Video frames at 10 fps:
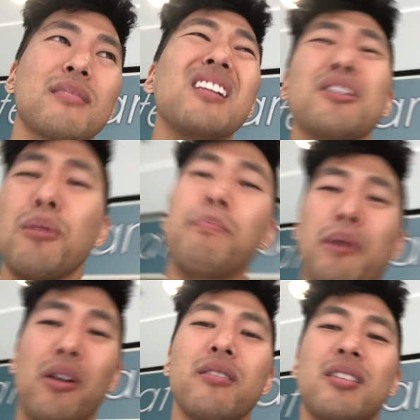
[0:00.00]
a little
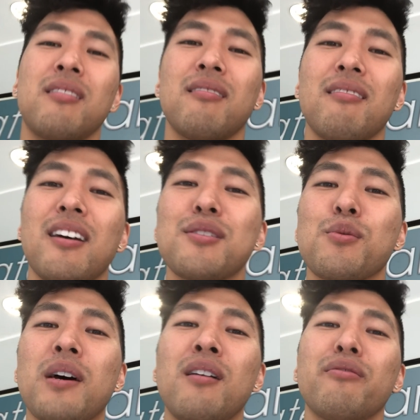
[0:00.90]
burnt as
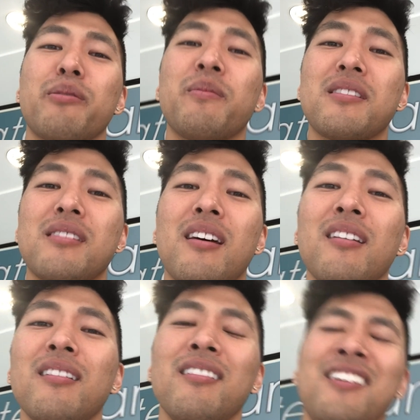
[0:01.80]
well from the
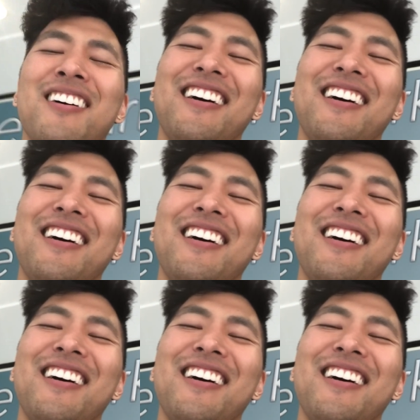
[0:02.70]
sun,